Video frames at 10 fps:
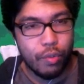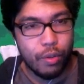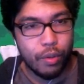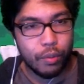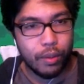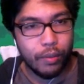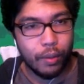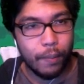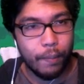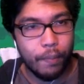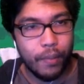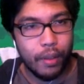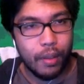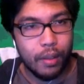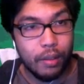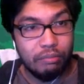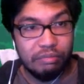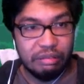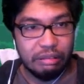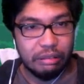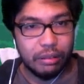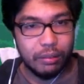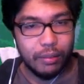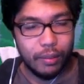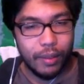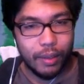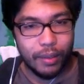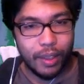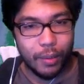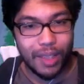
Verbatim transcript: Two, three, four. Oh, we don't need those yellow ones.